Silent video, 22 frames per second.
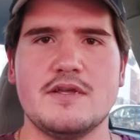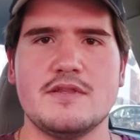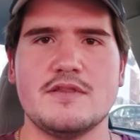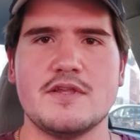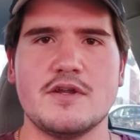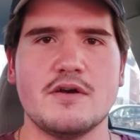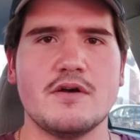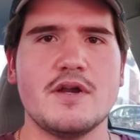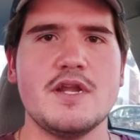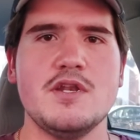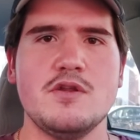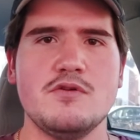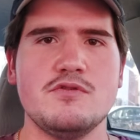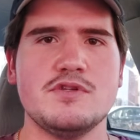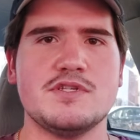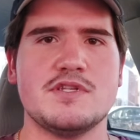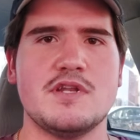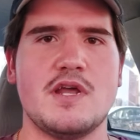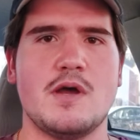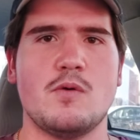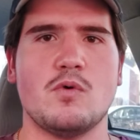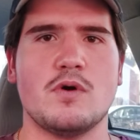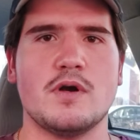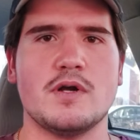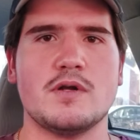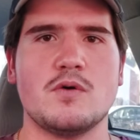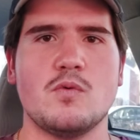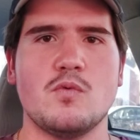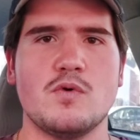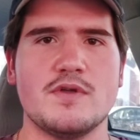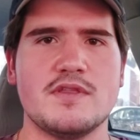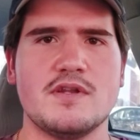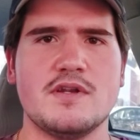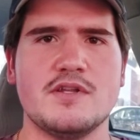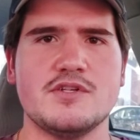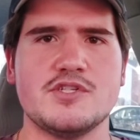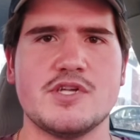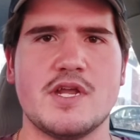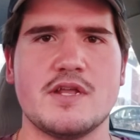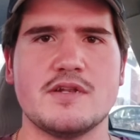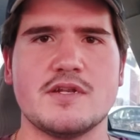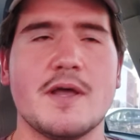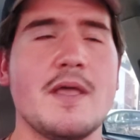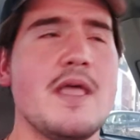They're a news network with an
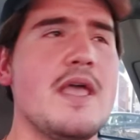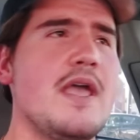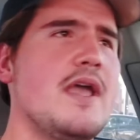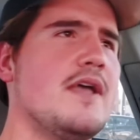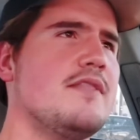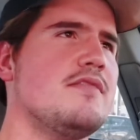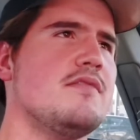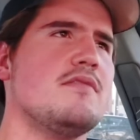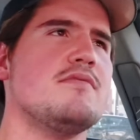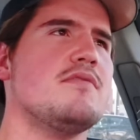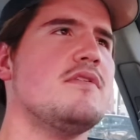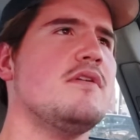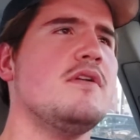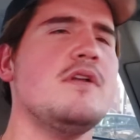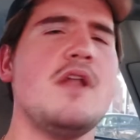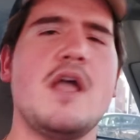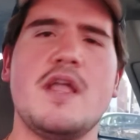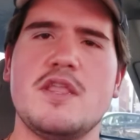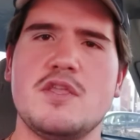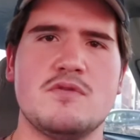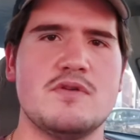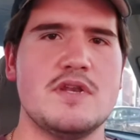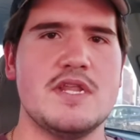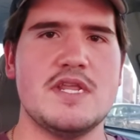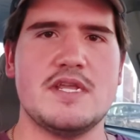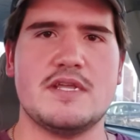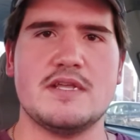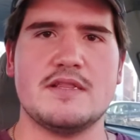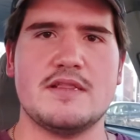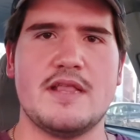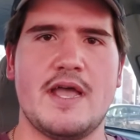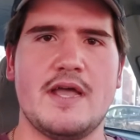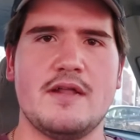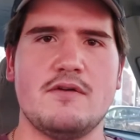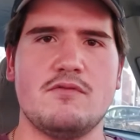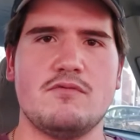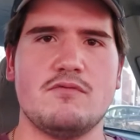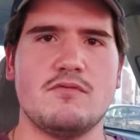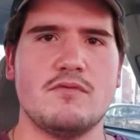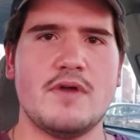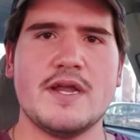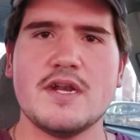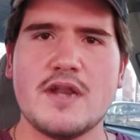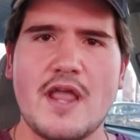agenda, and they're not unique in that,
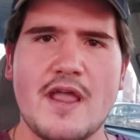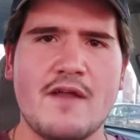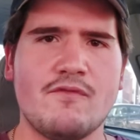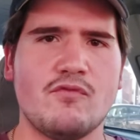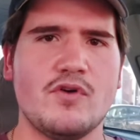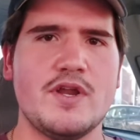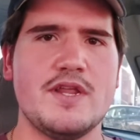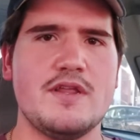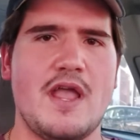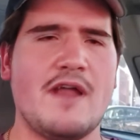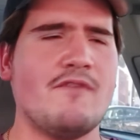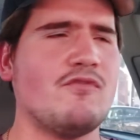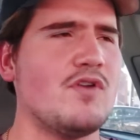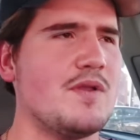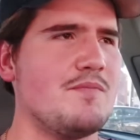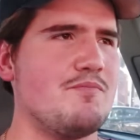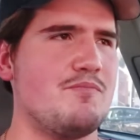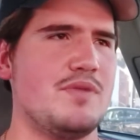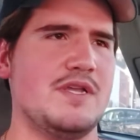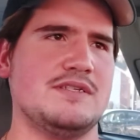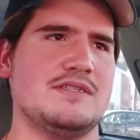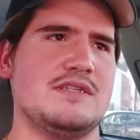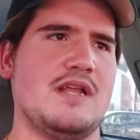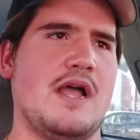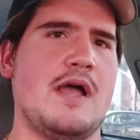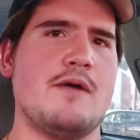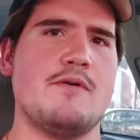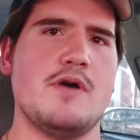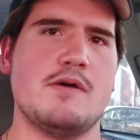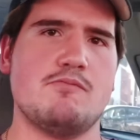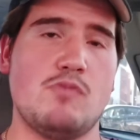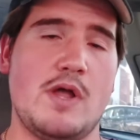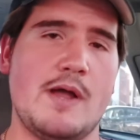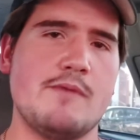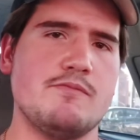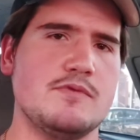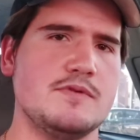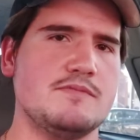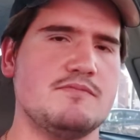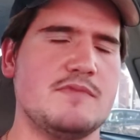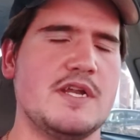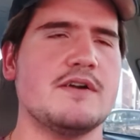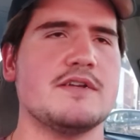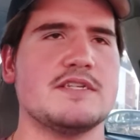right? Every business, I
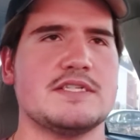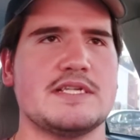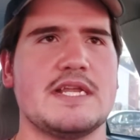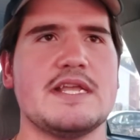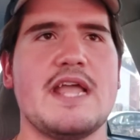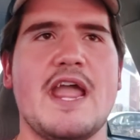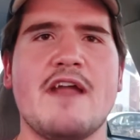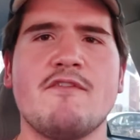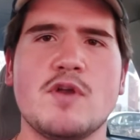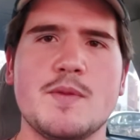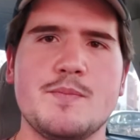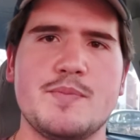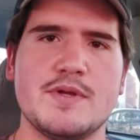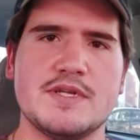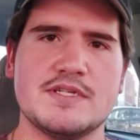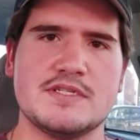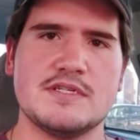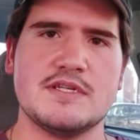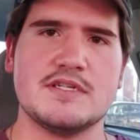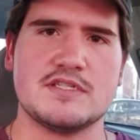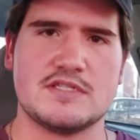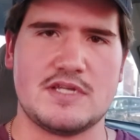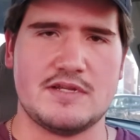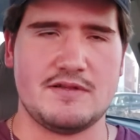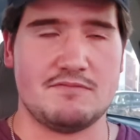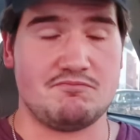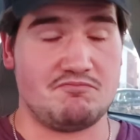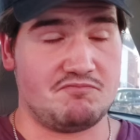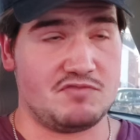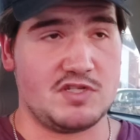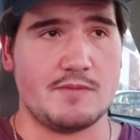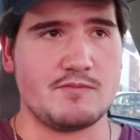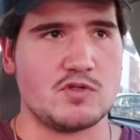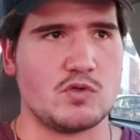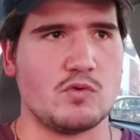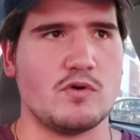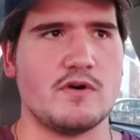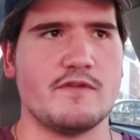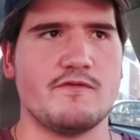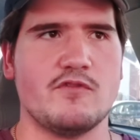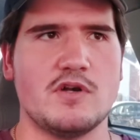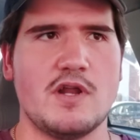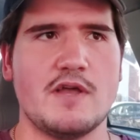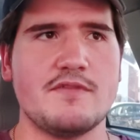would dare to say, every business, some sort
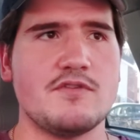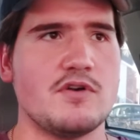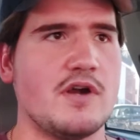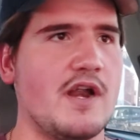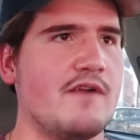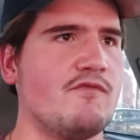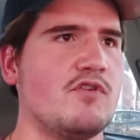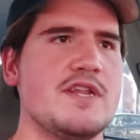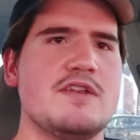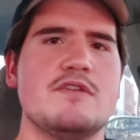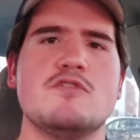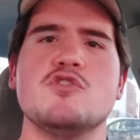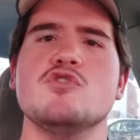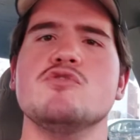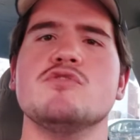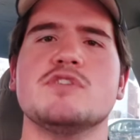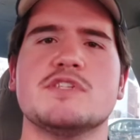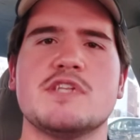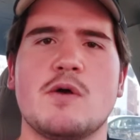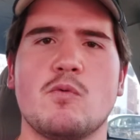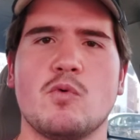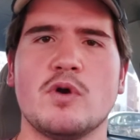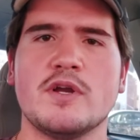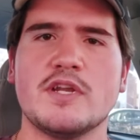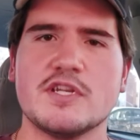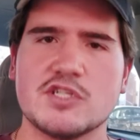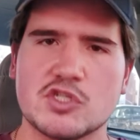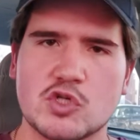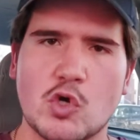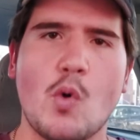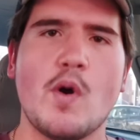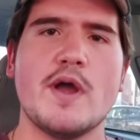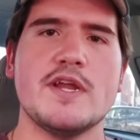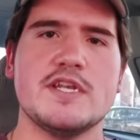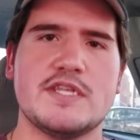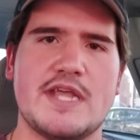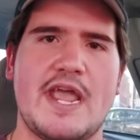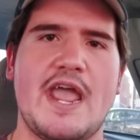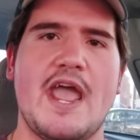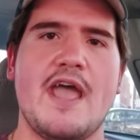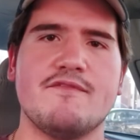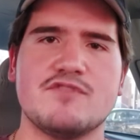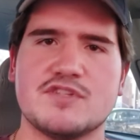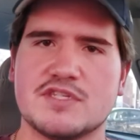of another, every news network is going to
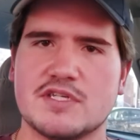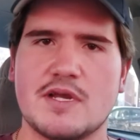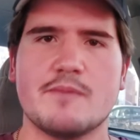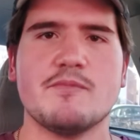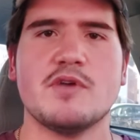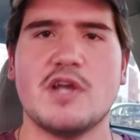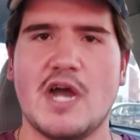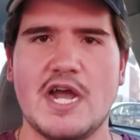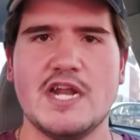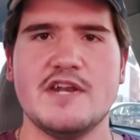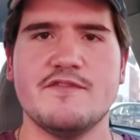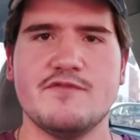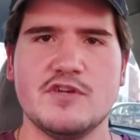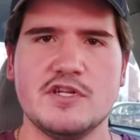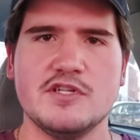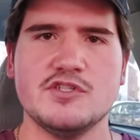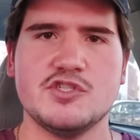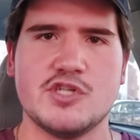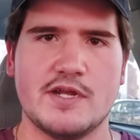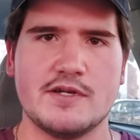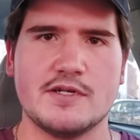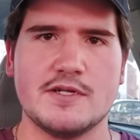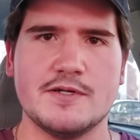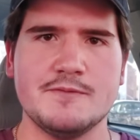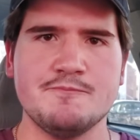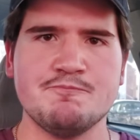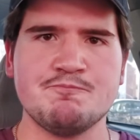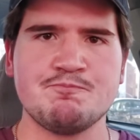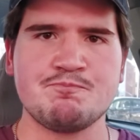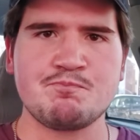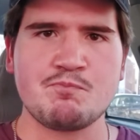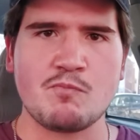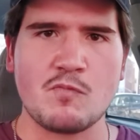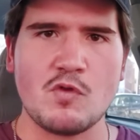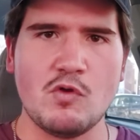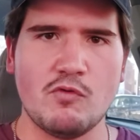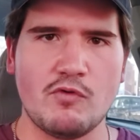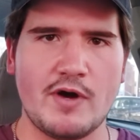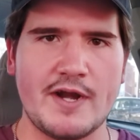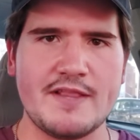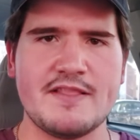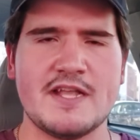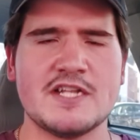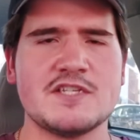have some kind of an agenda,
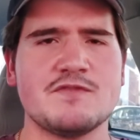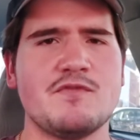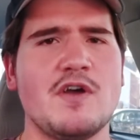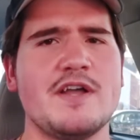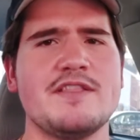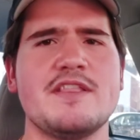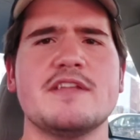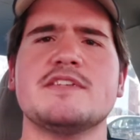right? And that's fine.